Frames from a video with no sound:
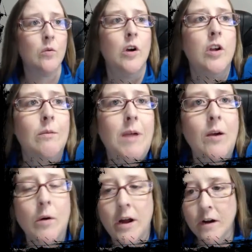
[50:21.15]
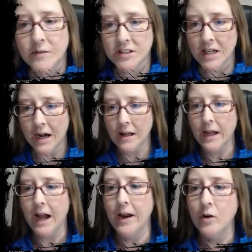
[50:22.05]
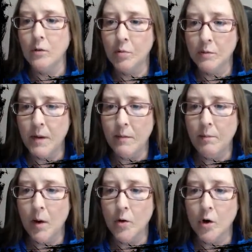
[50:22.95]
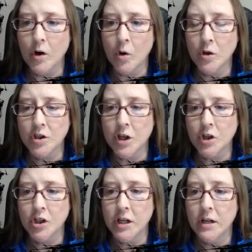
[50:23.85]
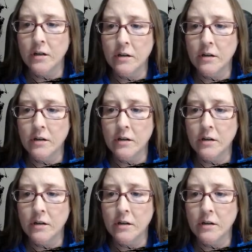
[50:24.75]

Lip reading: or you can make one out of a sock like I do and put baby powder or cornstarch in it.